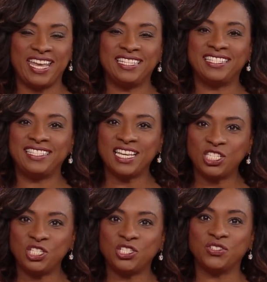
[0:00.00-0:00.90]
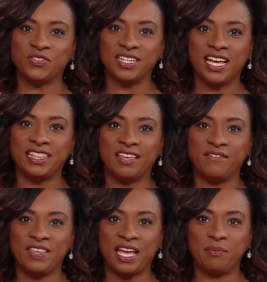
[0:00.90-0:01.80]
Six children got the
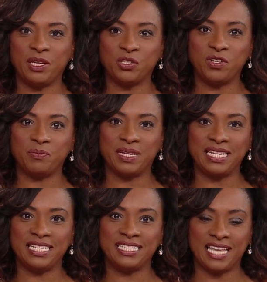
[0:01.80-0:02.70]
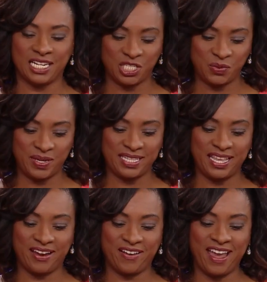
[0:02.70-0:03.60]
VIP treatment inside a suite
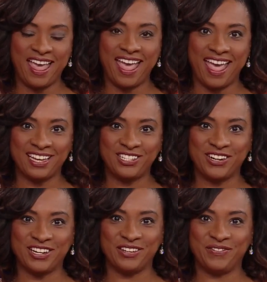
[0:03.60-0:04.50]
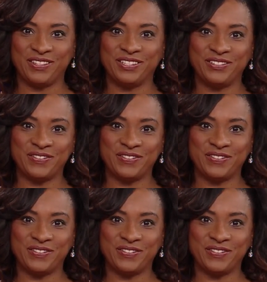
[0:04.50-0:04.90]
there at Target Field.